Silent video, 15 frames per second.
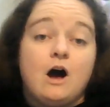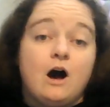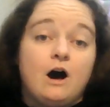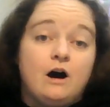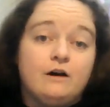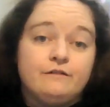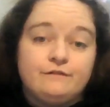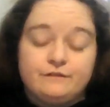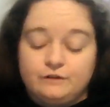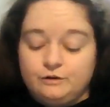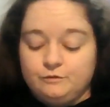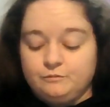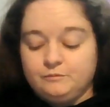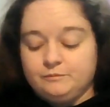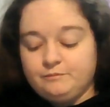
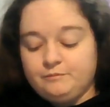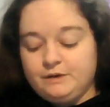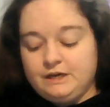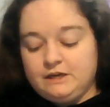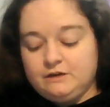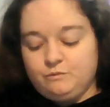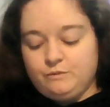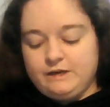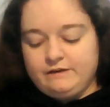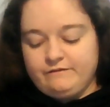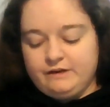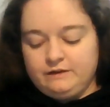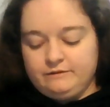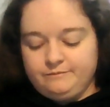off-loom bead weaving,